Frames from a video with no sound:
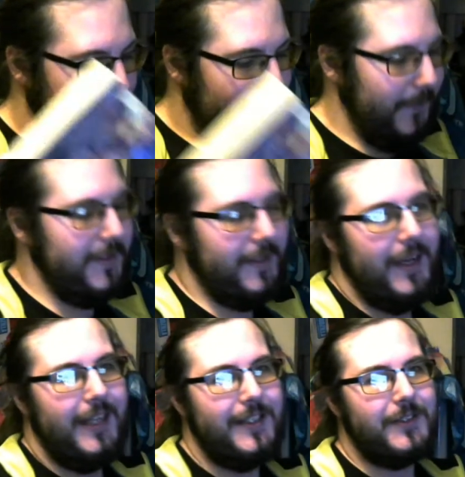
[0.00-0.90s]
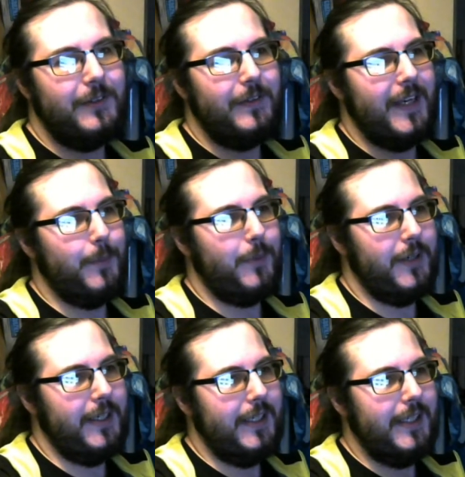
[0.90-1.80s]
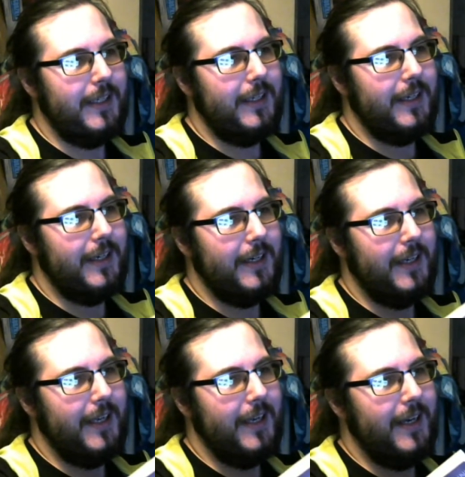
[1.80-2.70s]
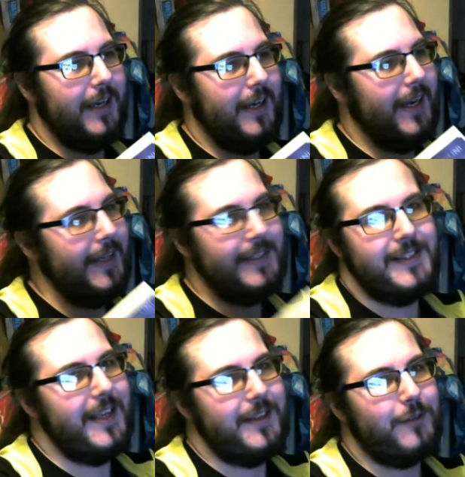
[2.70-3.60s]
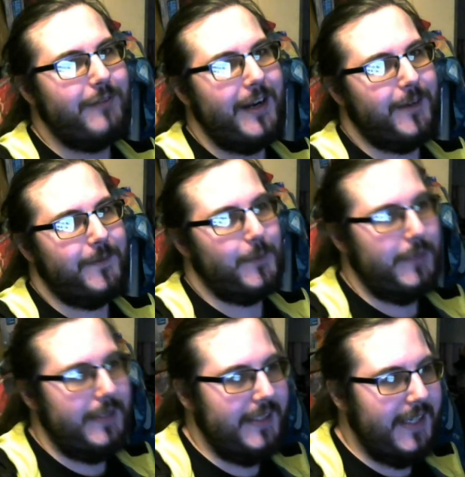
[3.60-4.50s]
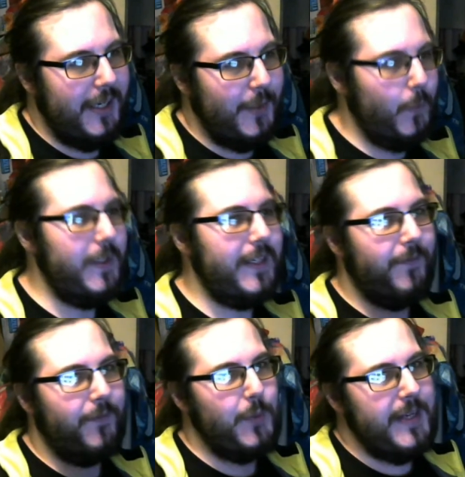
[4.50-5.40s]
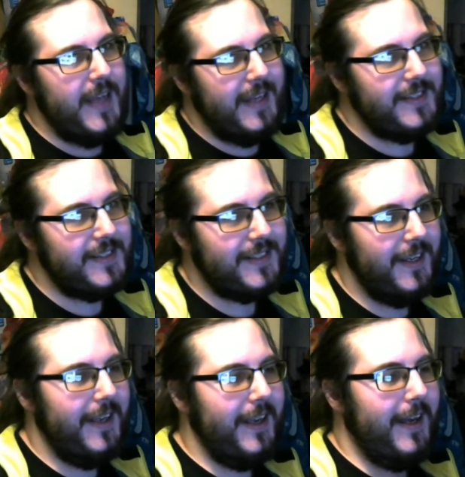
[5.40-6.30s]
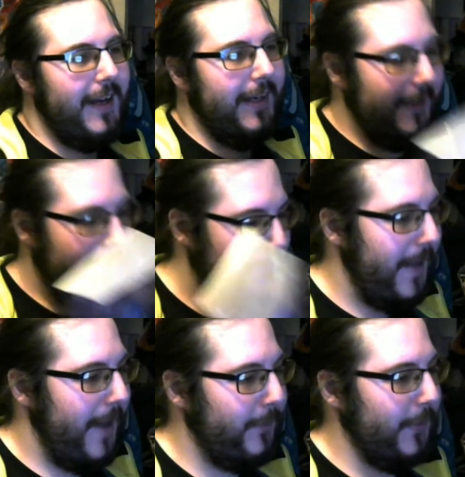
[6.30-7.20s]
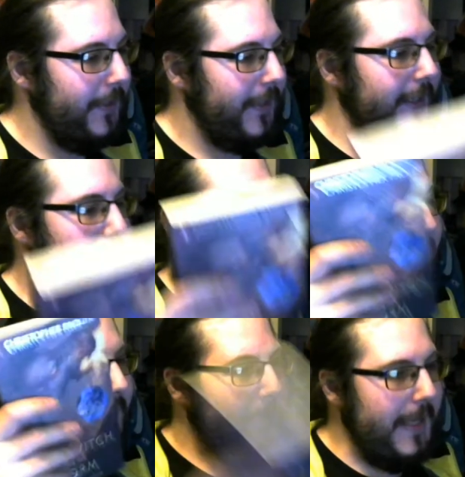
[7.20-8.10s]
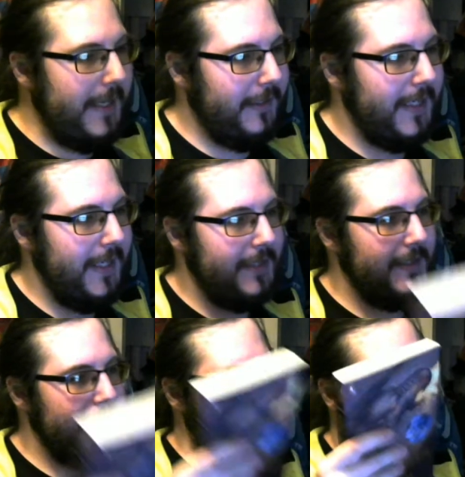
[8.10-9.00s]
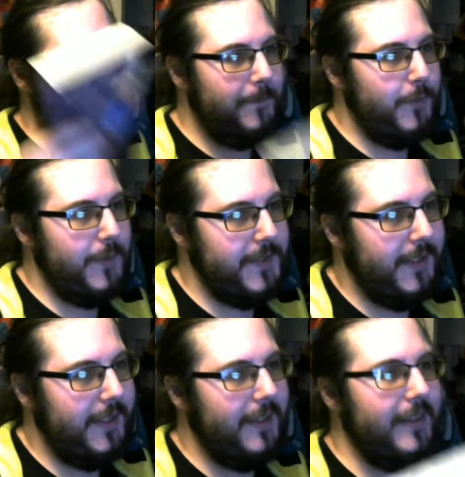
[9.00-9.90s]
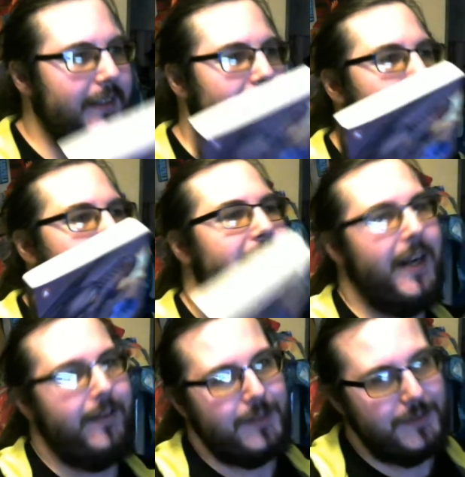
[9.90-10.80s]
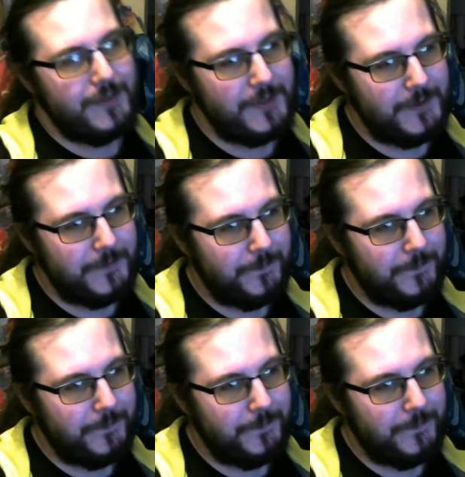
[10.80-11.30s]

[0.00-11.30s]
It was in the high school library. I set the record for reading it a week and 3 days. I loved that book, I loved Eldest, I loved Brissinger, and I loved Inheritance.